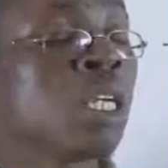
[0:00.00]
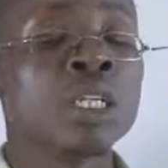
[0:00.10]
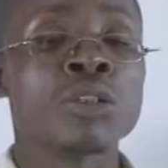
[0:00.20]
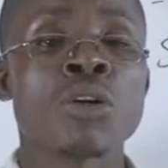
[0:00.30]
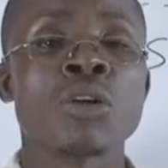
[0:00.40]

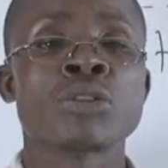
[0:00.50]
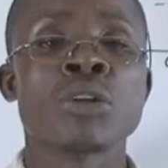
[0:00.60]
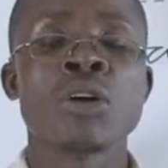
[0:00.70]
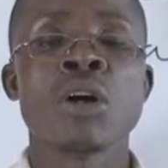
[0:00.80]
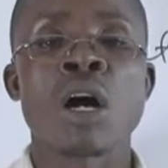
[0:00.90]
is
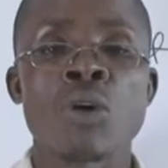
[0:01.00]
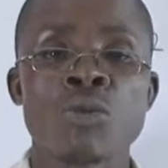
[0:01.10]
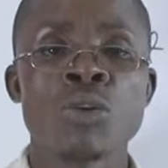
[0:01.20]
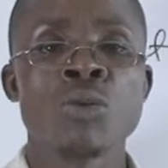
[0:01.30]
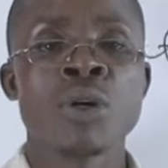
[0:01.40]
also a
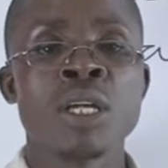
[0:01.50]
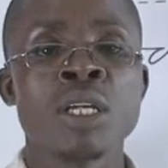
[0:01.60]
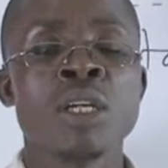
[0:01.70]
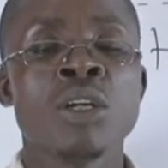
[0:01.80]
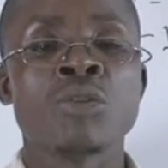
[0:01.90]
good
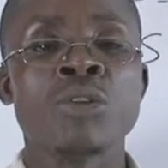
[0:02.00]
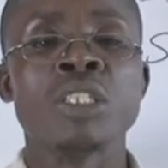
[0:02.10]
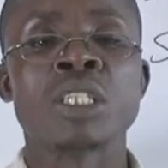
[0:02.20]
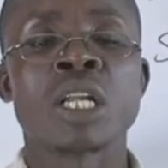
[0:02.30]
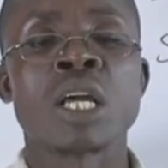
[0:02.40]
way to
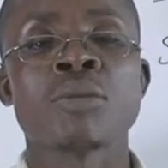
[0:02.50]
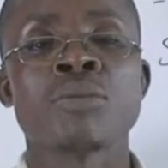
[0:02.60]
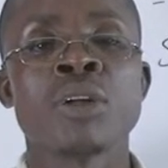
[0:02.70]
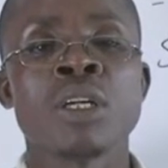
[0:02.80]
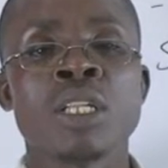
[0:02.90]

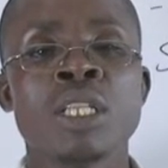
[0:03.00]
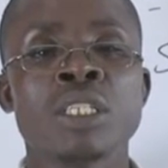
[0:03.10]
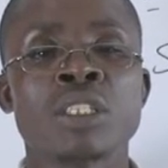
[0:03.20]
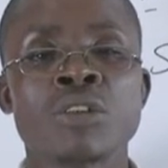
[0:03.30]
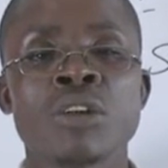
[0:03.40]
describe
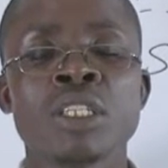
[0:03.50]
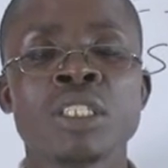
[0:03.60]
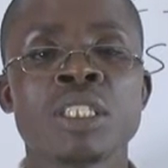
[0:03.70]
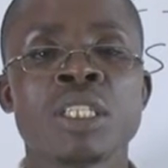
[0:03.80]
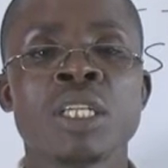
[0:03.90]
these
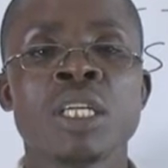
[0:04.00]
solids,